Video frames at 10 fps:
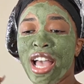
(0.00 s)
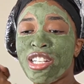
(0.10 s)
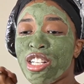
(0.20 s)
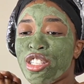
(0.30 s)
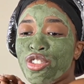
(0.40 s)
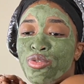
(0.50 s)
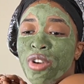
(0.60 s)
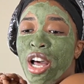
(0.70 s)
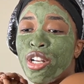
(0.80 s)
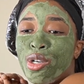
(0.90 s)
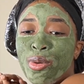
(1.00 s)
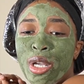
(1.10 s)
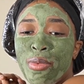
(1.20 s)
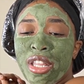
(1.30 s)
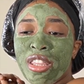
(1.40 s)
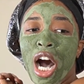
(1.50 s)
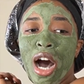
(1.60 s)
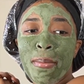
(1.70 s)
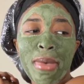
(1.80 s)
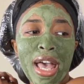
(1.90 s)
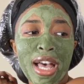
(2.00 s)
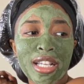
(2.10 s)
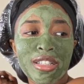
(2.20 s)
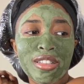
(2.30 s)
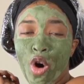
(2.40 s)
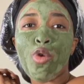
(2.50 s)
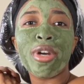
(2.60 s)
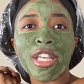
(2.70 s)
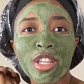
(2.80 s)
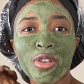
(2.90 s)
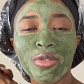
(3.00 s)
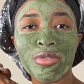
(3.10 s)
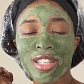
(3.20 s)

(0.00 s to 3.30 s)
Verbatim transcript: just do not agree with a man owning you.